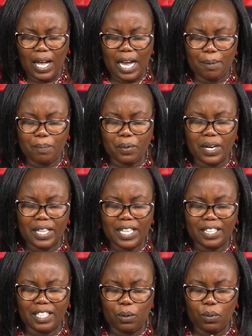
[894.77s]
I pray
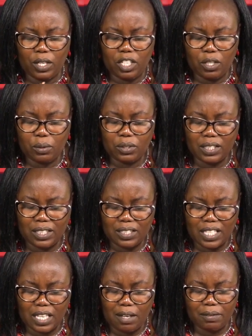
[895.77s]
that they will use these
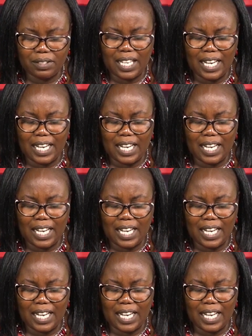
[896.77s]
gifts